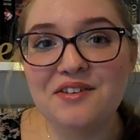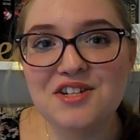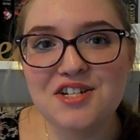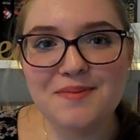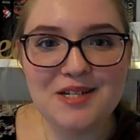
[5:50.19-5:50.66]

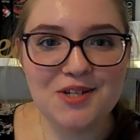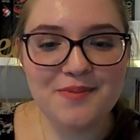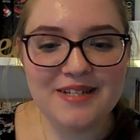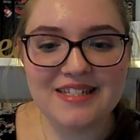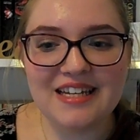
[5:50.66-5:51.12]
He would just be
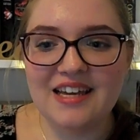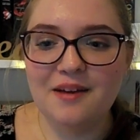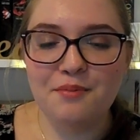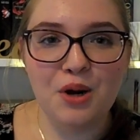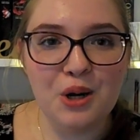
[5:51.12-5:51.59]
too
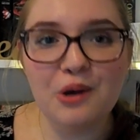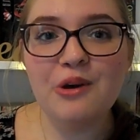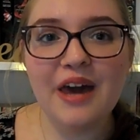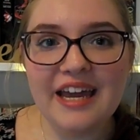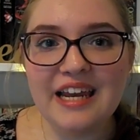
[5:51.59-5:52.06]
busy
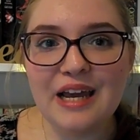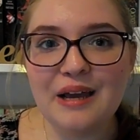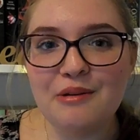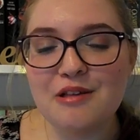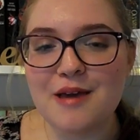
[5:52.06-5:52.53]

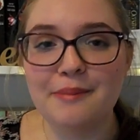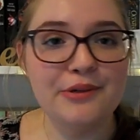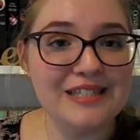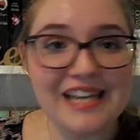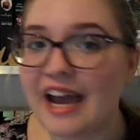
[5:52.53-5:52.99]
procreating with
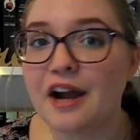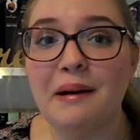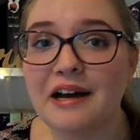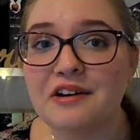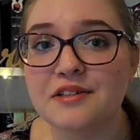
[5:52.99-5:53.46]
people to
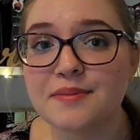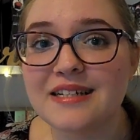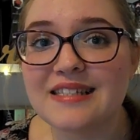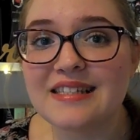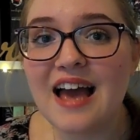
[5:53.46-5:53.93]
care about
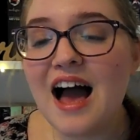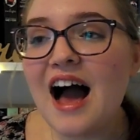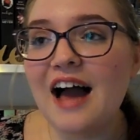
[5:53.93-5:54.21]
Christmas.